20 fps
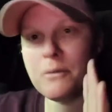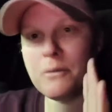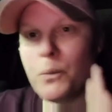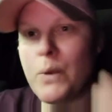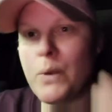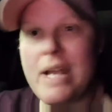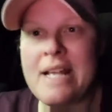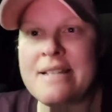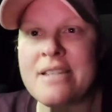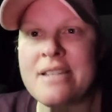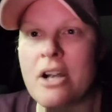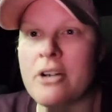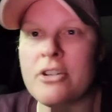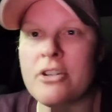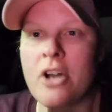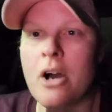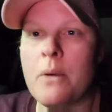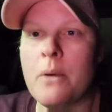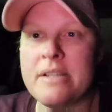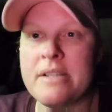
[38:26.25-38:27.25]
Weeds aren't
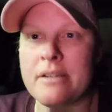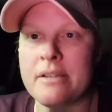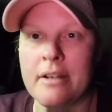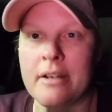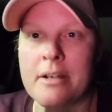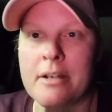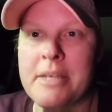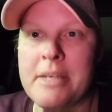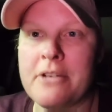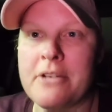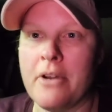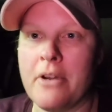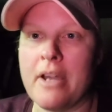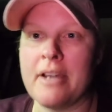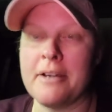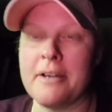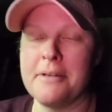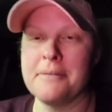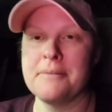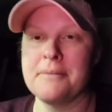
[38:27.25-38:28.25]
always our enemy,
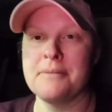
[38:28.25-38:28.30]
Greg